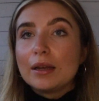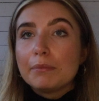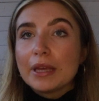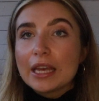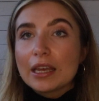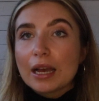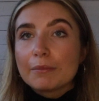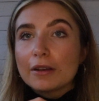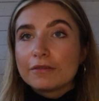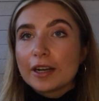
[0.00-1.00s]
Me and
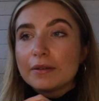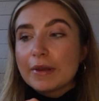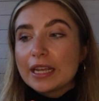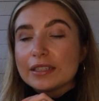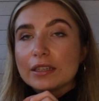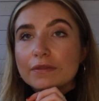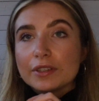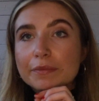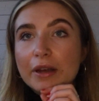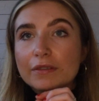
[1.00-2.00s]
my friend Maisie love
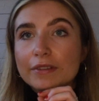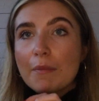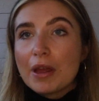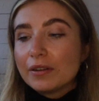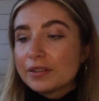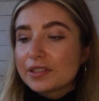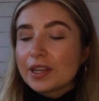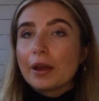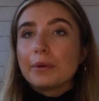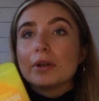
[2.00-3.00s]
the smell of lemon,
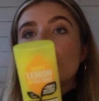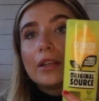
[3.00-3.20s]
so